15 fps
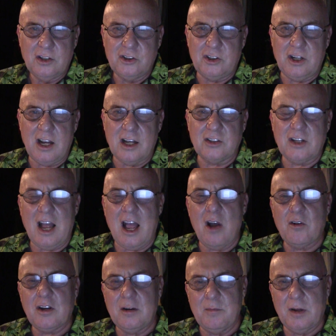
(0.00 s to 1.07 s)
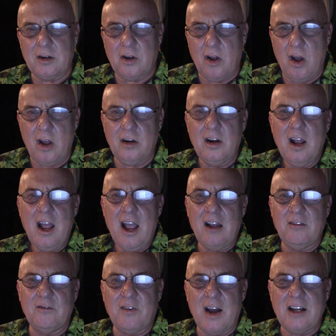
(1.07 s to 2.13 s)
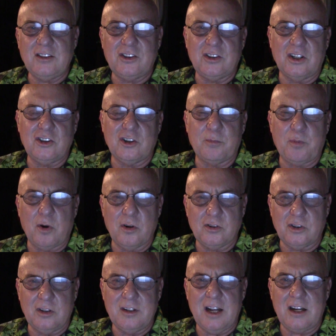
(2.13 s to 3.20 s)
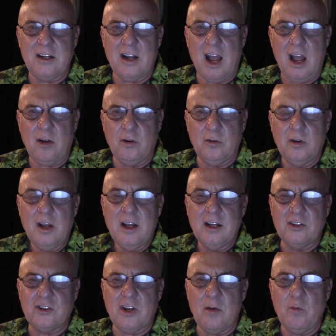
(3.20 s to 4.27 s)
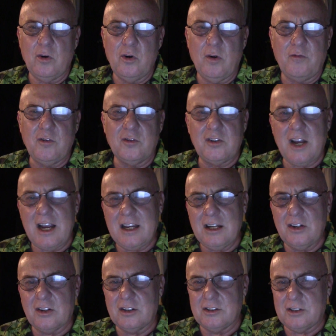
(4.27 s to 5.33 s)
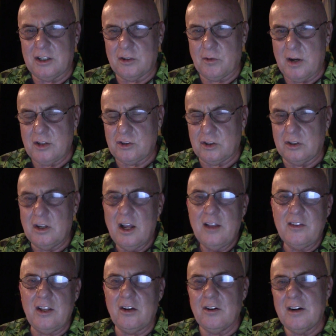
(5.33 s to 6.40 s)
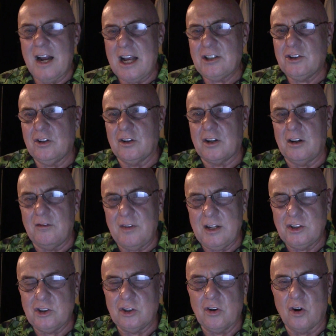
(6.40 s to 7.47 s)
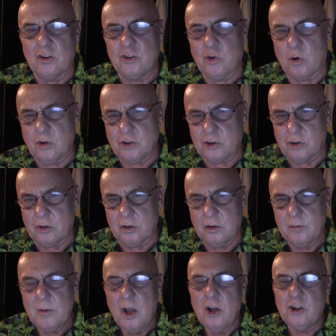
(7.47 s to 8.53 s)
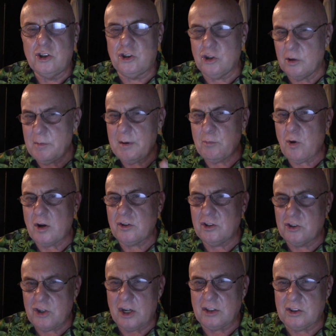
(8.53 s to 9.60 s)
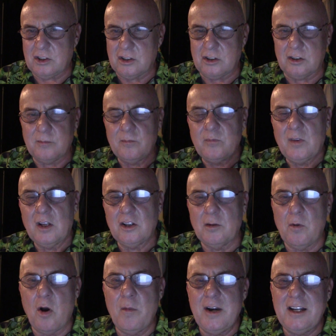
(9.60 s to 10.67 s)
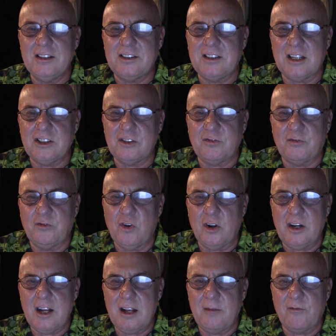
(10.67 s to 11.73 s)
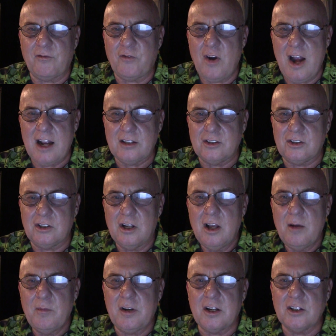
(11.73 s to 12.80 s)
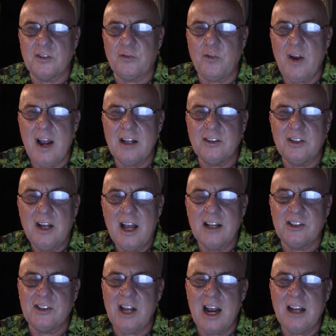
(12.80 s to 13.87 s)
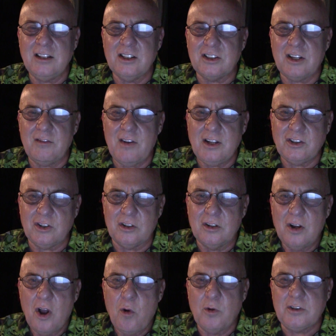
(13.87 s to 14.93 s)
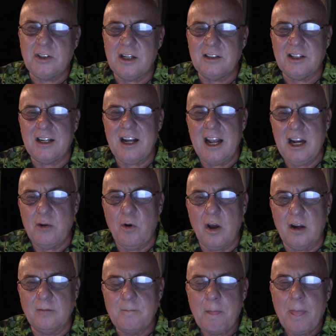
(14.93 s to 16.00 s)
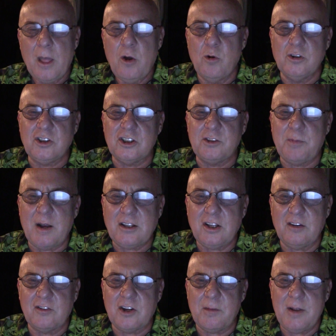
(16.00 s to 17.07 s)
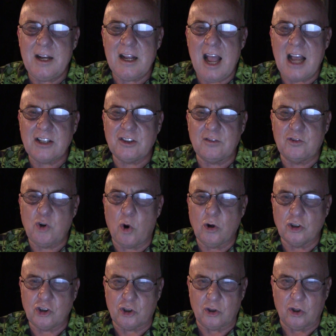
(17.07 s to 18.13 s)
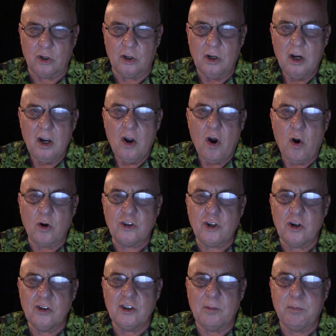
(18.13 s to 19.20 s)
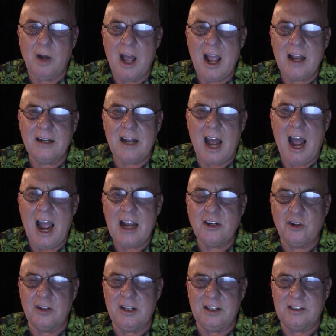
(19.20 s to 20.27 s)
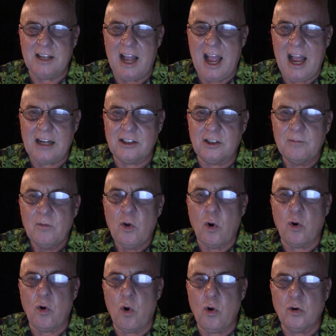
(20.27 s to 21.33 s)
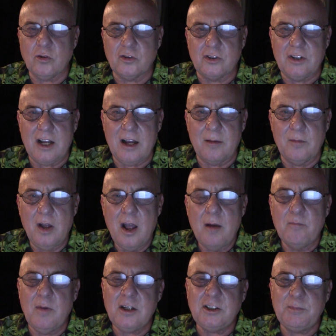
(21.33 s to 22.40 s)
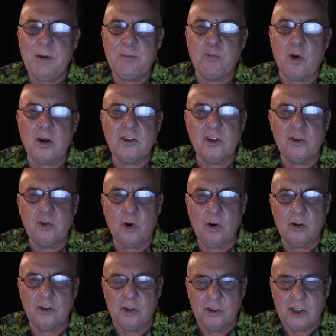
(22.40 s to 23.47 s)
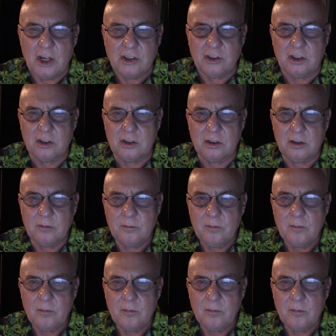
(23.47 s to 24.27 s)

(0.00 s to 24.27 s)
She asked, how can Macron invite such a person? Netanyahu is someone who, if you take into consideration the International Convention on Torture, should be brought to justice the moment he sets foot in France, because France has signed this convention, which states that anyone who is suspected of committing acts of torture or turns a blind eye to these acts or orders them must be brought to justice.